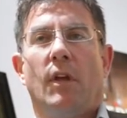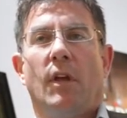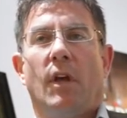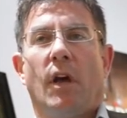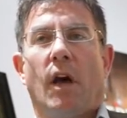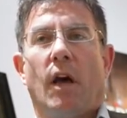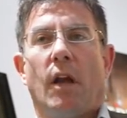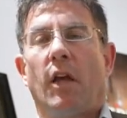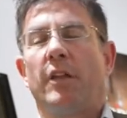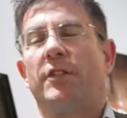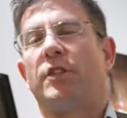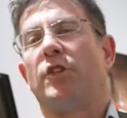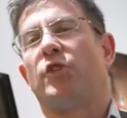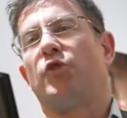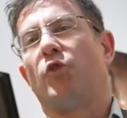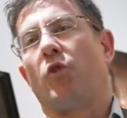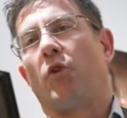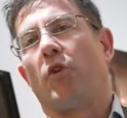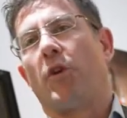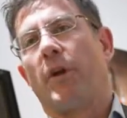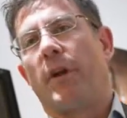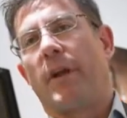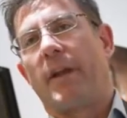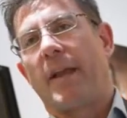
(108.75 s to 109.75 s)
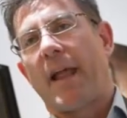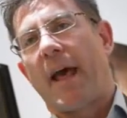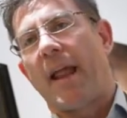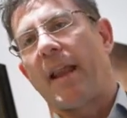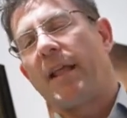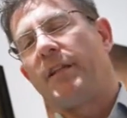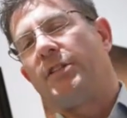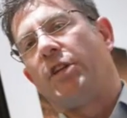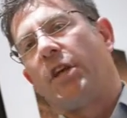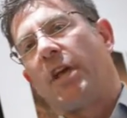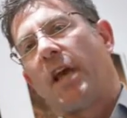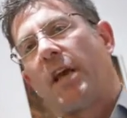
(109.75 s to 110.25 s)
I'd like to draw an
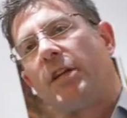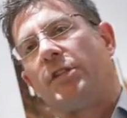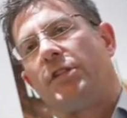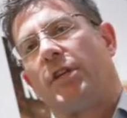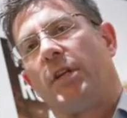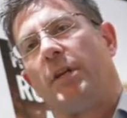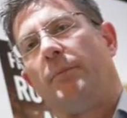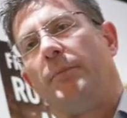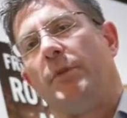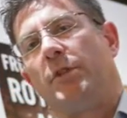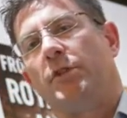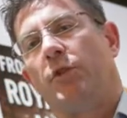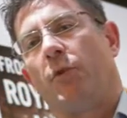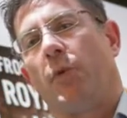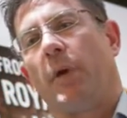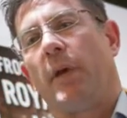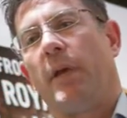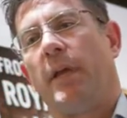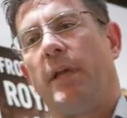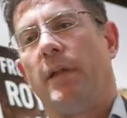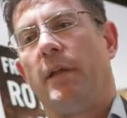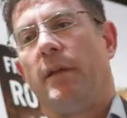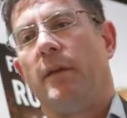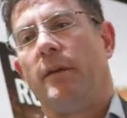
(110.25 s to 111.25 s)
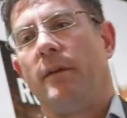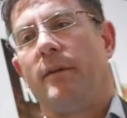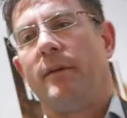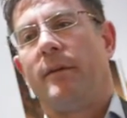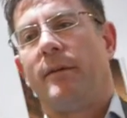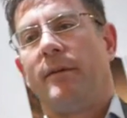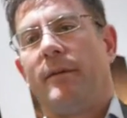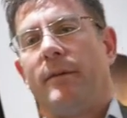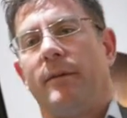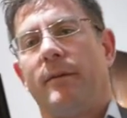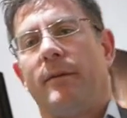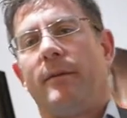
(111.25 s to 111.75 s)
analogy actually between, you
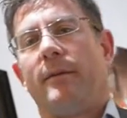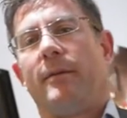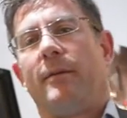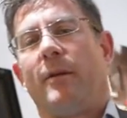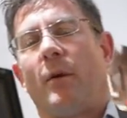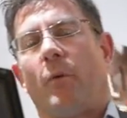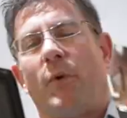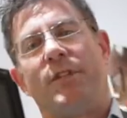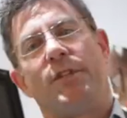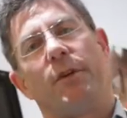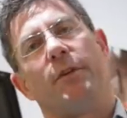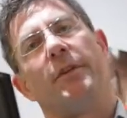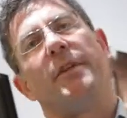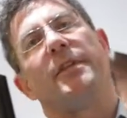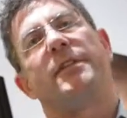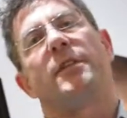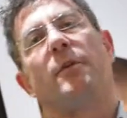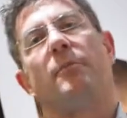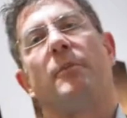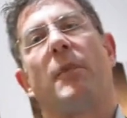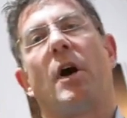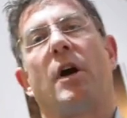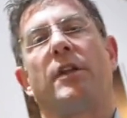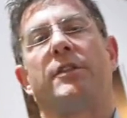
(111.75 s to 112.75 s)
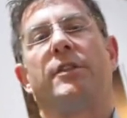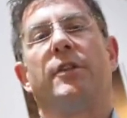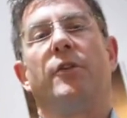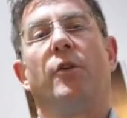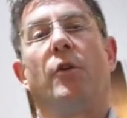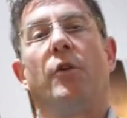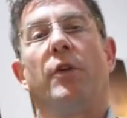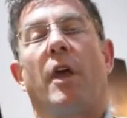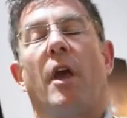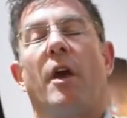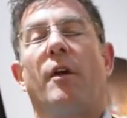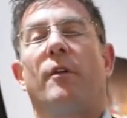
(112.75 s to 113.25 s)
know, we do this at Martin
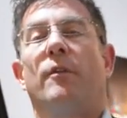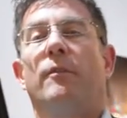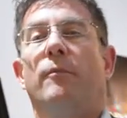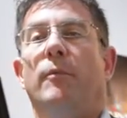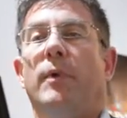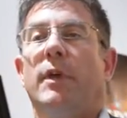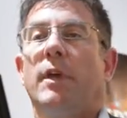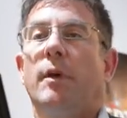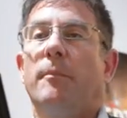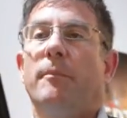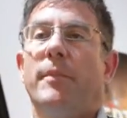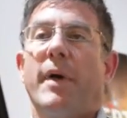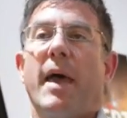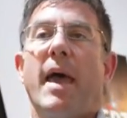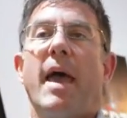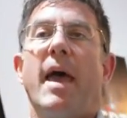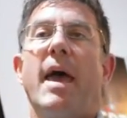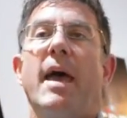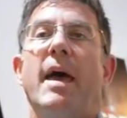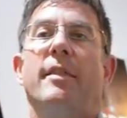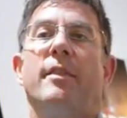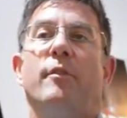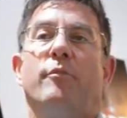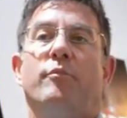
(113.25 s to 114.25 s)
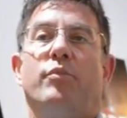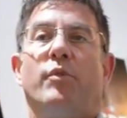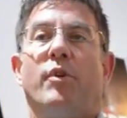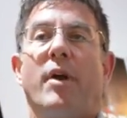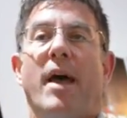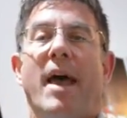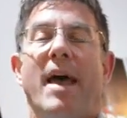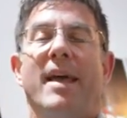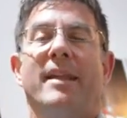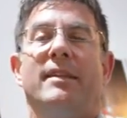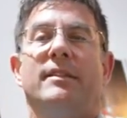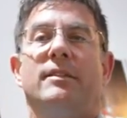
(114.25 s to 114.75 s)
Audio, we compare the
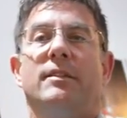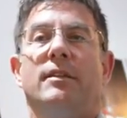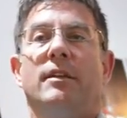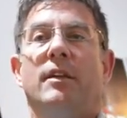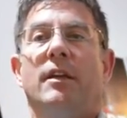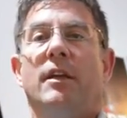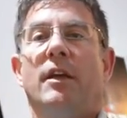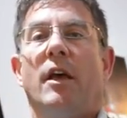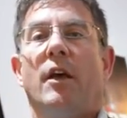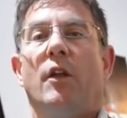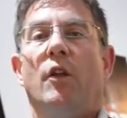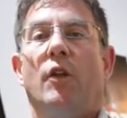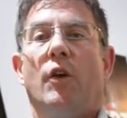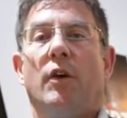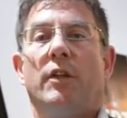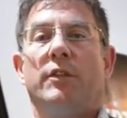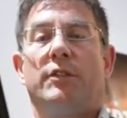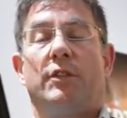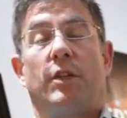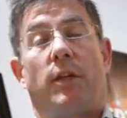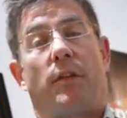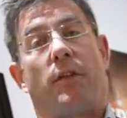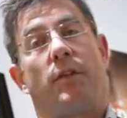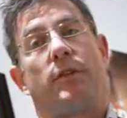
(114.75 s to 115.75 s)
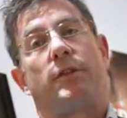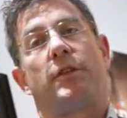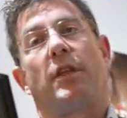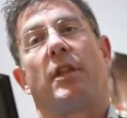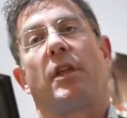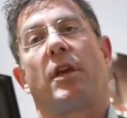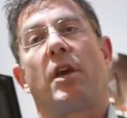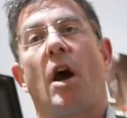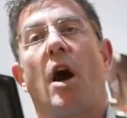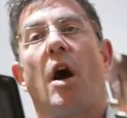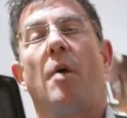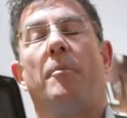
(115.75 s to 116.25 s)
brand to, to
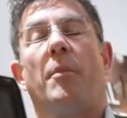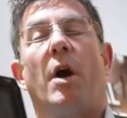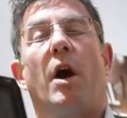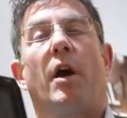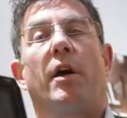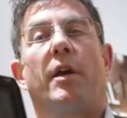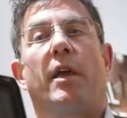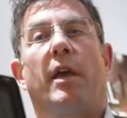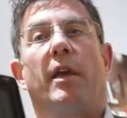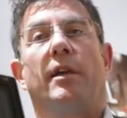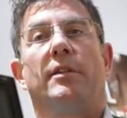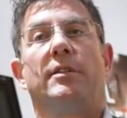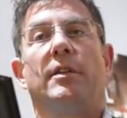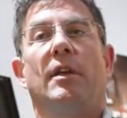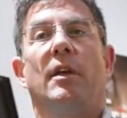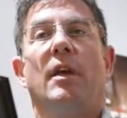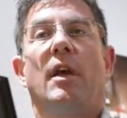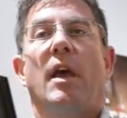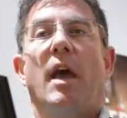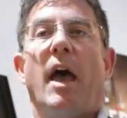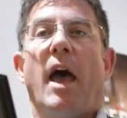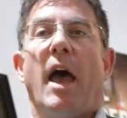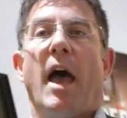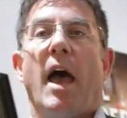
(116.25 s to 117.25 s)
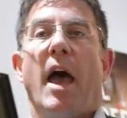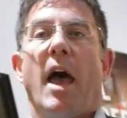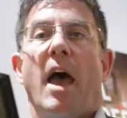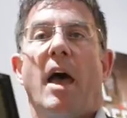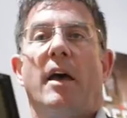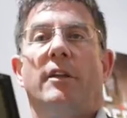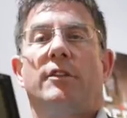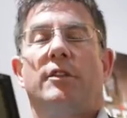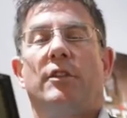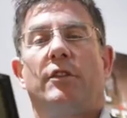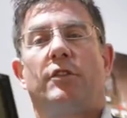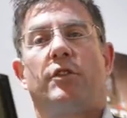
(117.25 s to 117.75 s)
the car market
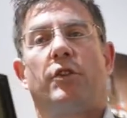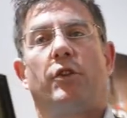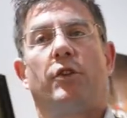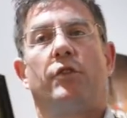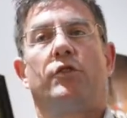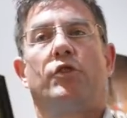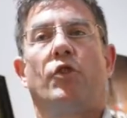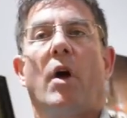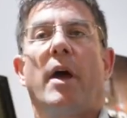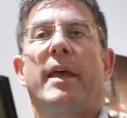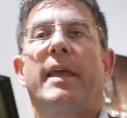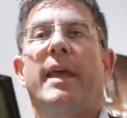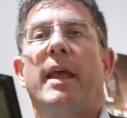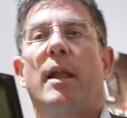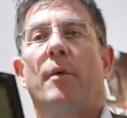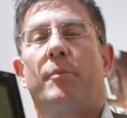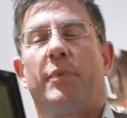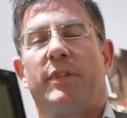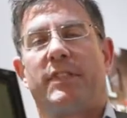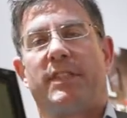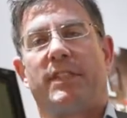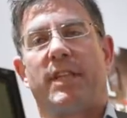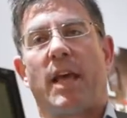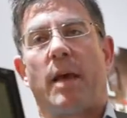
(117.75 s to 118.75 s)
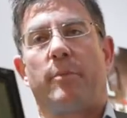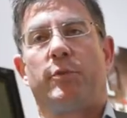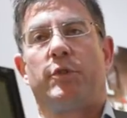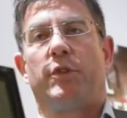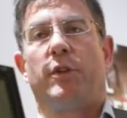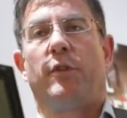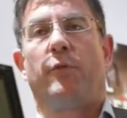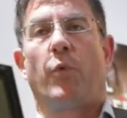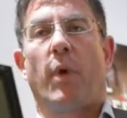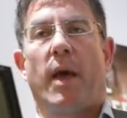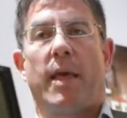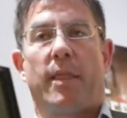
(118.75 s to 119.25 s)
uh, to, to try and get a
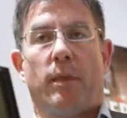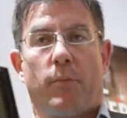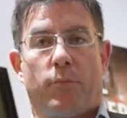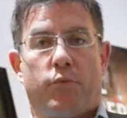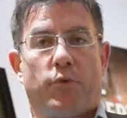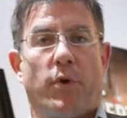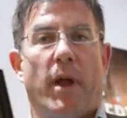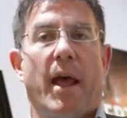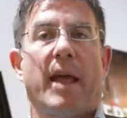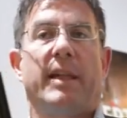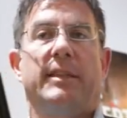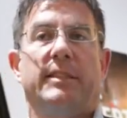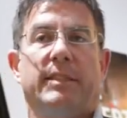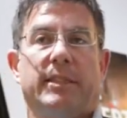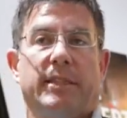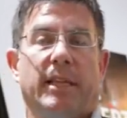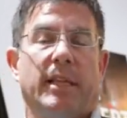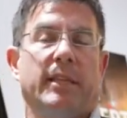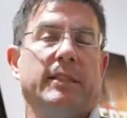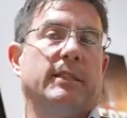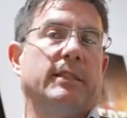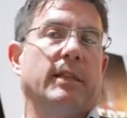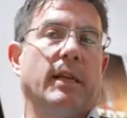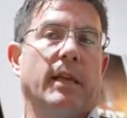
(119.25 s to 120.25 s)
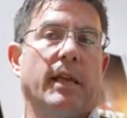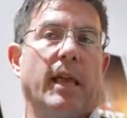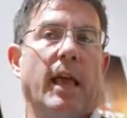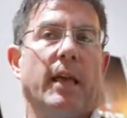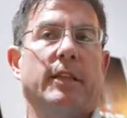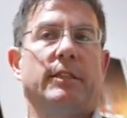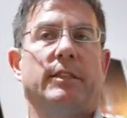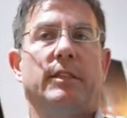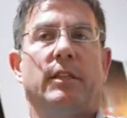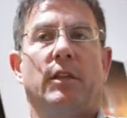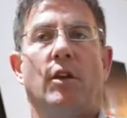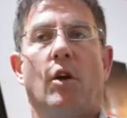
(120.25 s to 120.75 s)
perception of where the brand sits
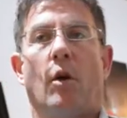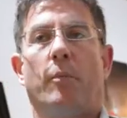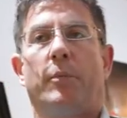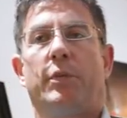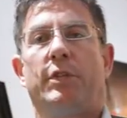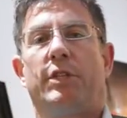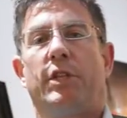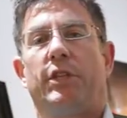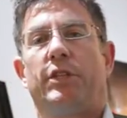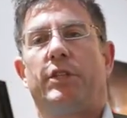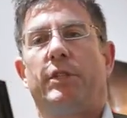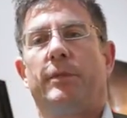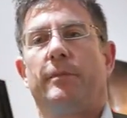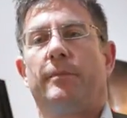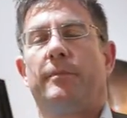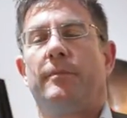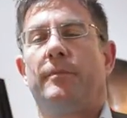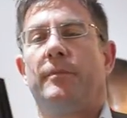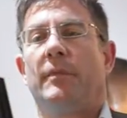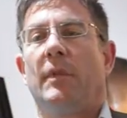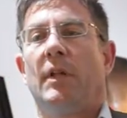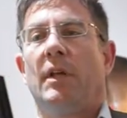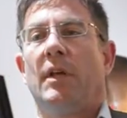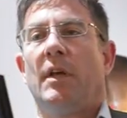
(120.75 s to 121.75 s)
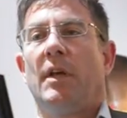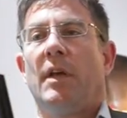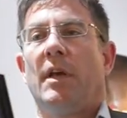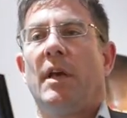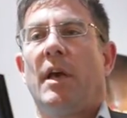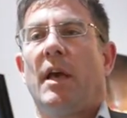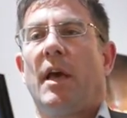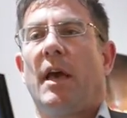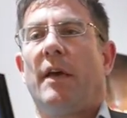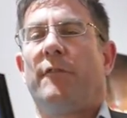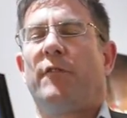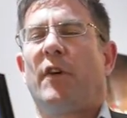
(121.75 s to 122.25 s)
against the competition.
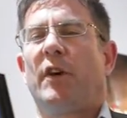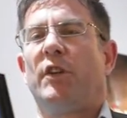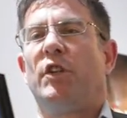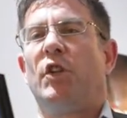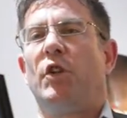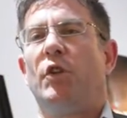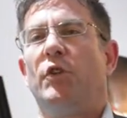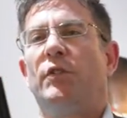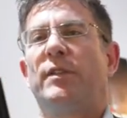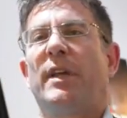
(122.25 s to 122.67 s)
If I use